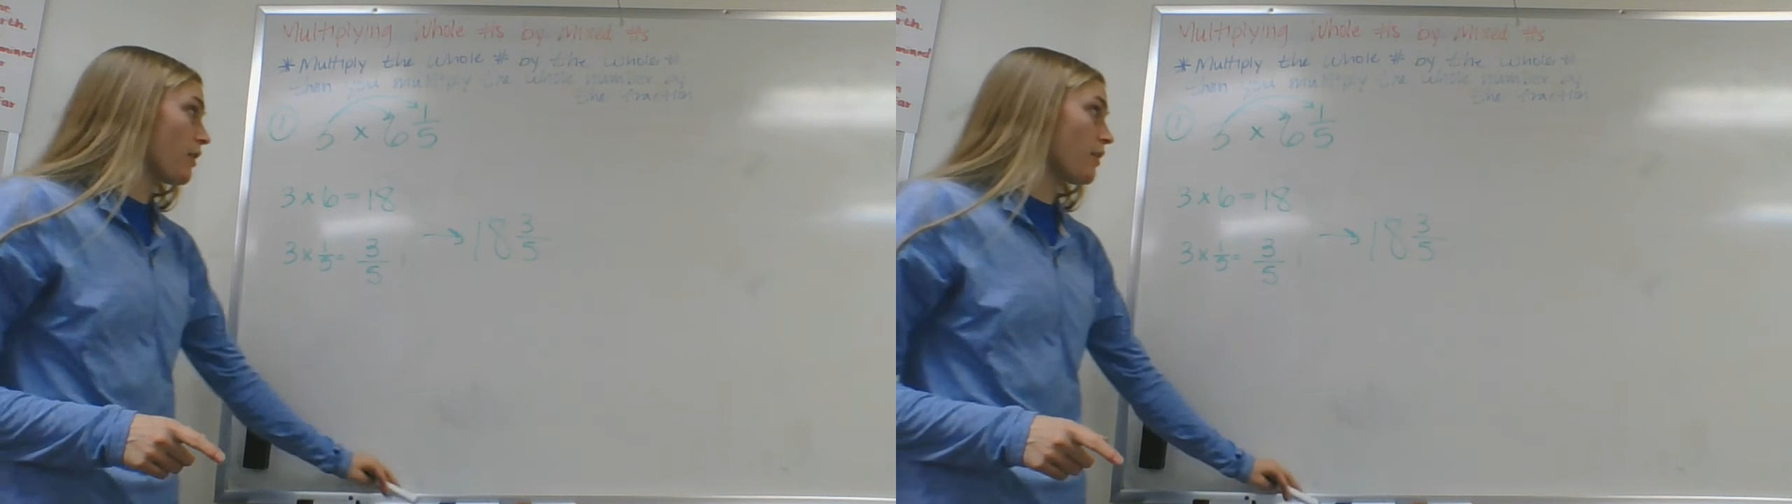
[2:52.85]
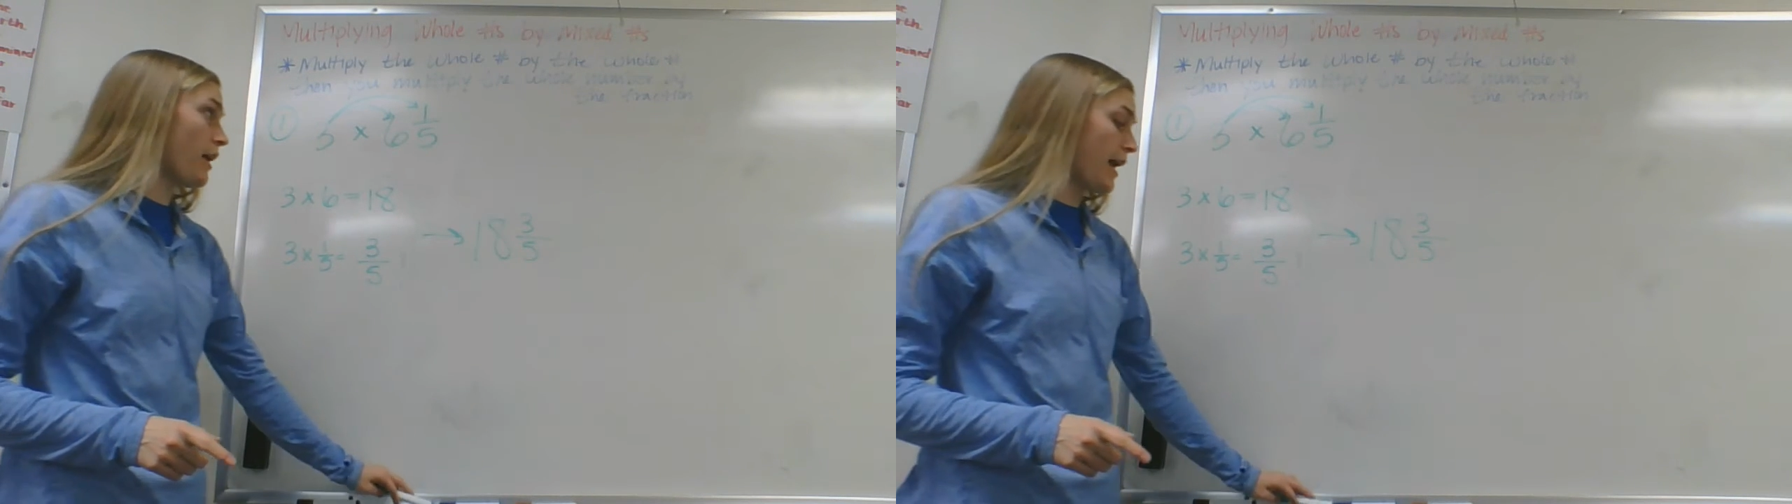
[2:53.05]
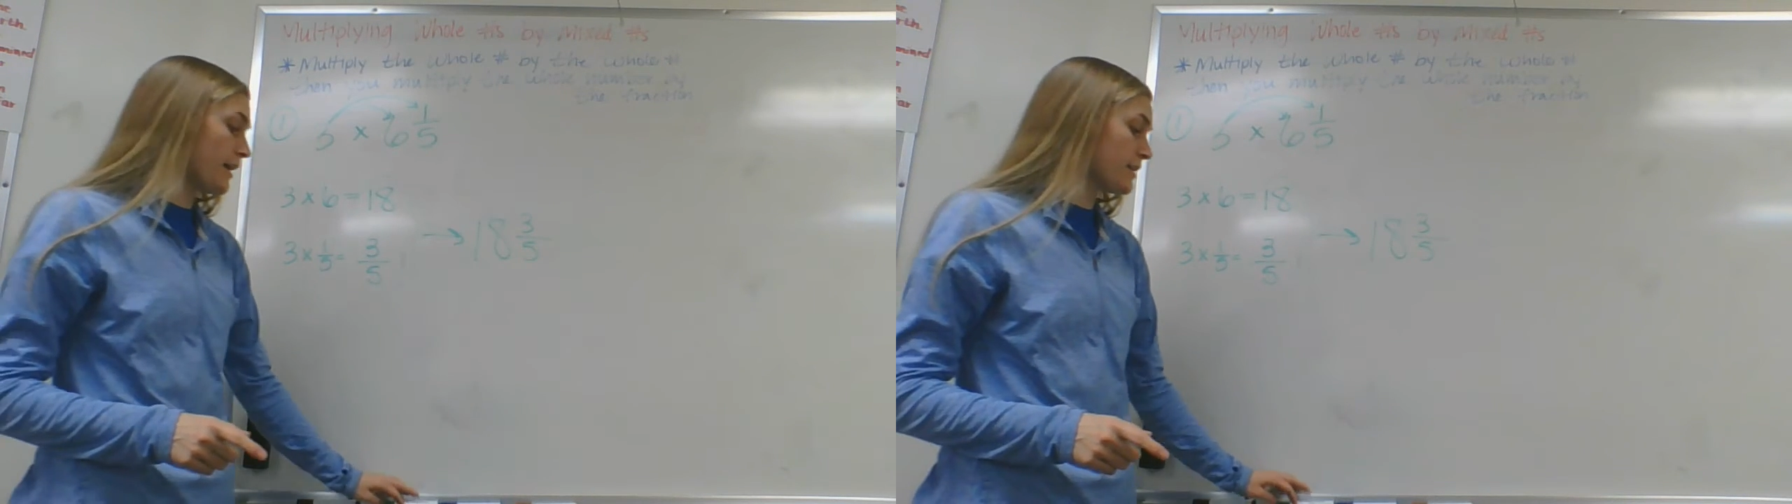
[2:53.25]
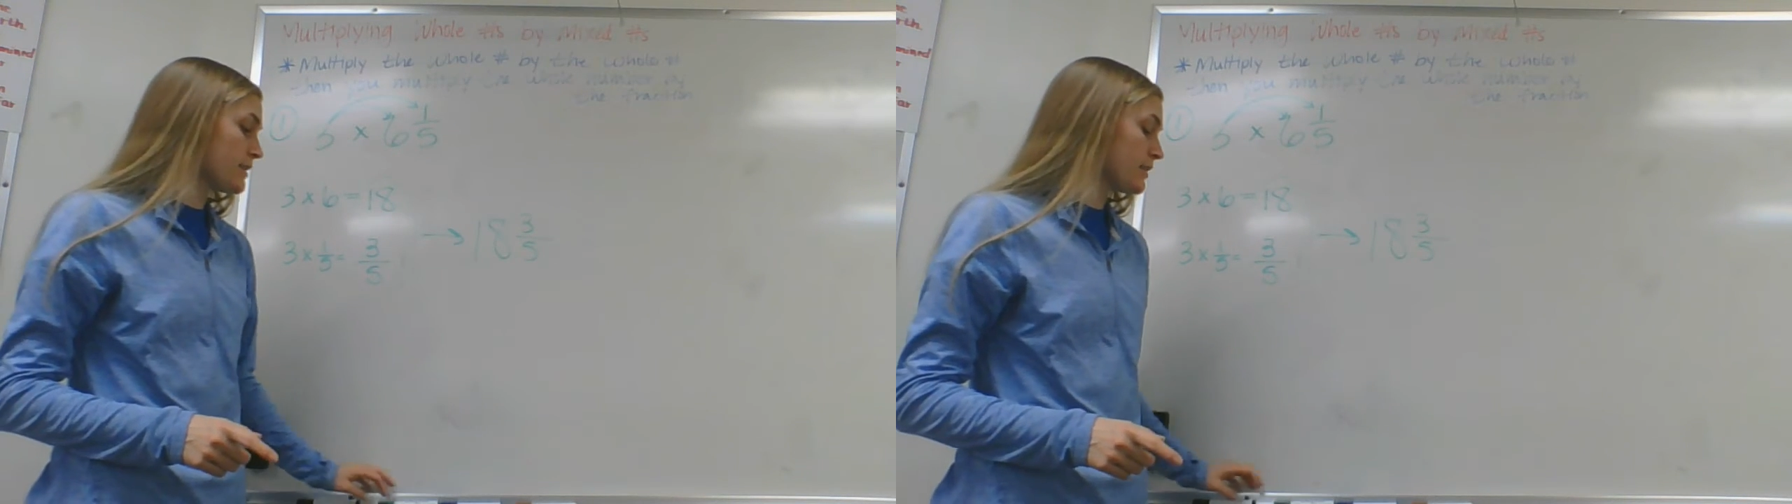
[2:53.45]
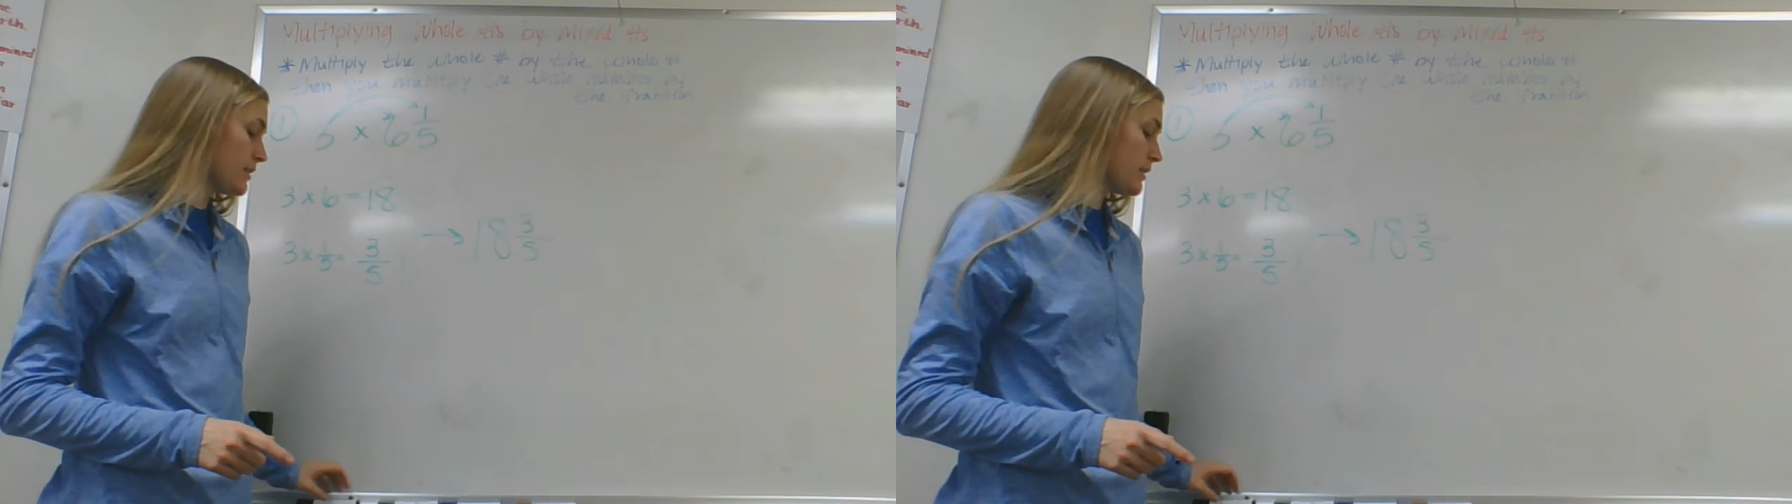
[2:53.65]

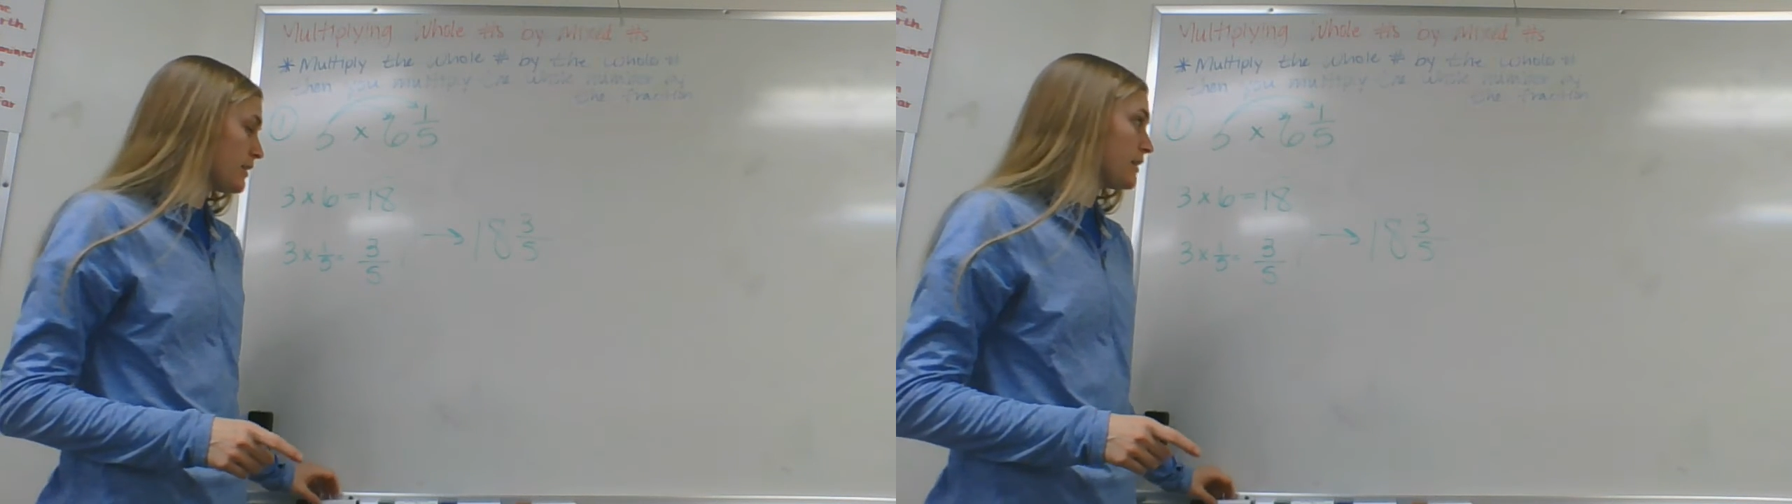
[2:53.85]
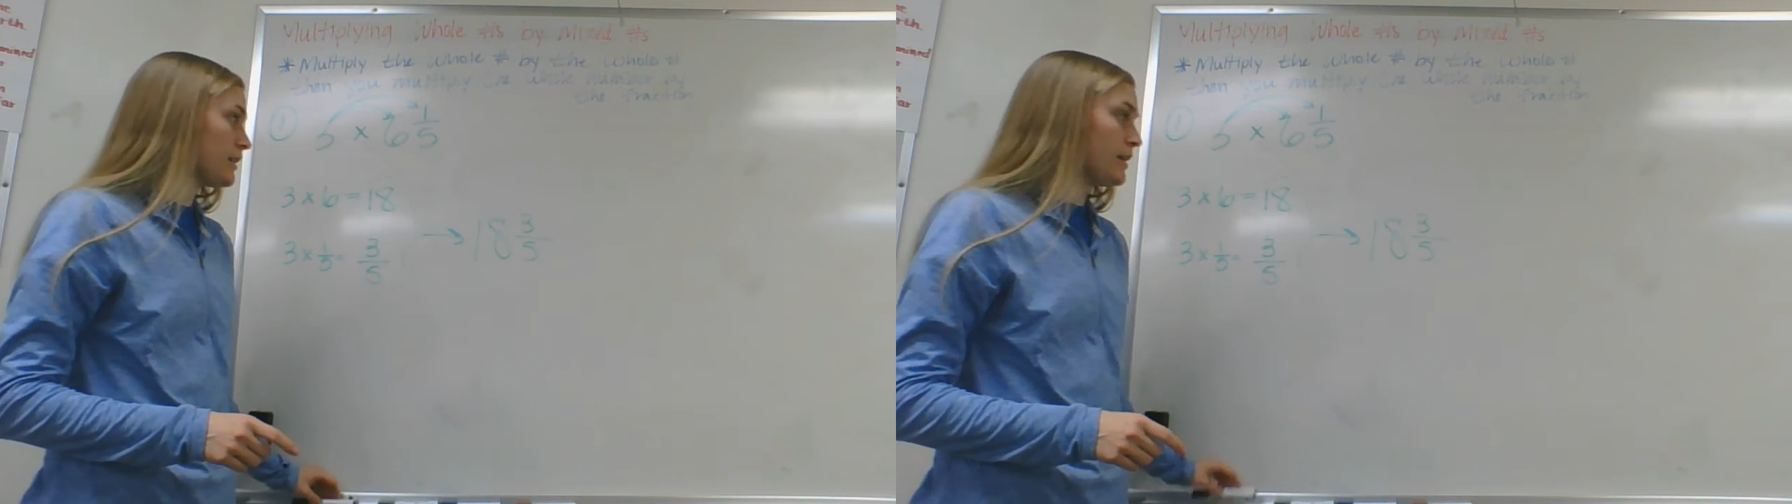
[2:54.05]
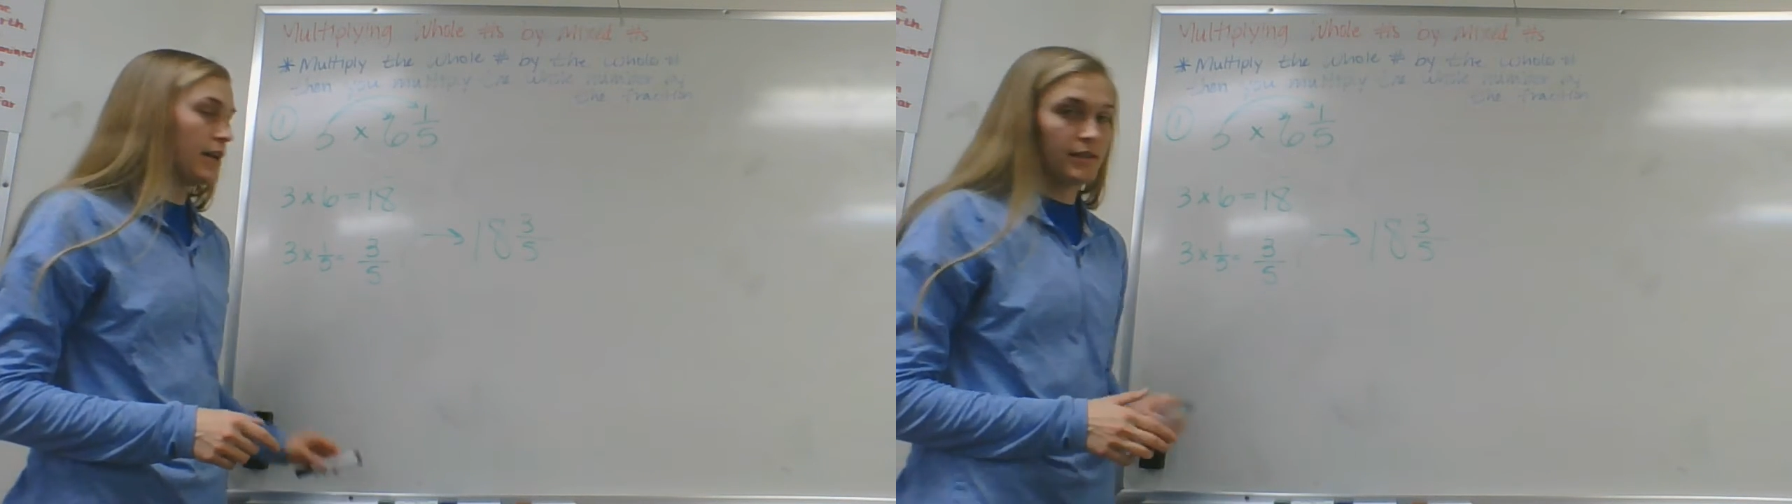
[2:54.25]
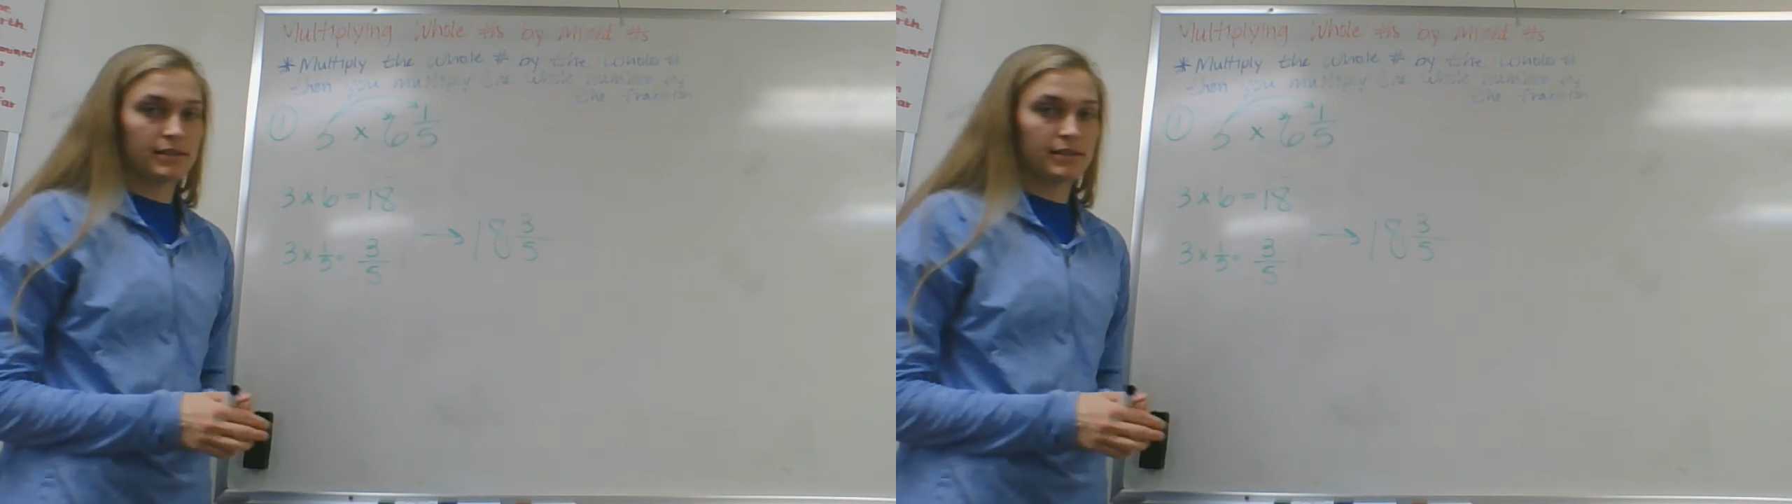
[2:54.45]
that as